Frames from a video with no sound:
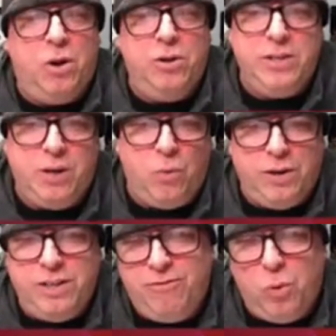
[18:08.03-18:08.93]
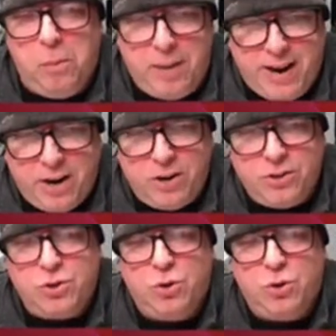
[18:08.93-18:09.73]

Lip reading: Well, you can get 1d4 bears,